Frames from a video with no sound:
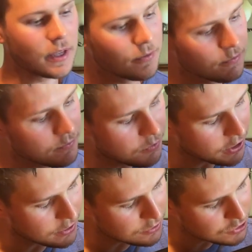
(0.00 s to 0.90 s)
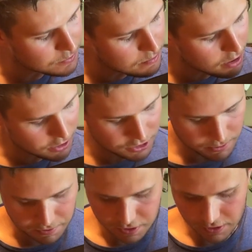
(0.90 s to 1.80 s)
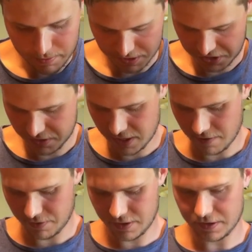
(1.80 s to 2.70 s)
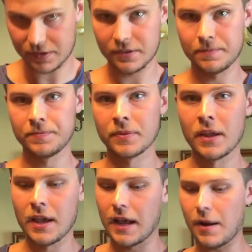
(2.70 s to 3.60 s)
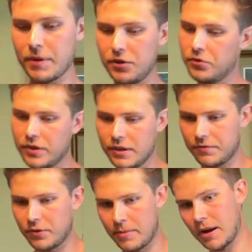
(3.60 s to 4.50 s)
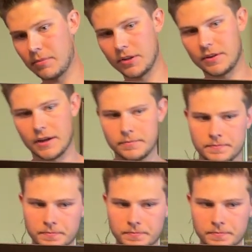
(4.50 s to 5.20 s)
getting freaking smudges. I'm gonna clean my screen after this. And I've been using it for about a month now.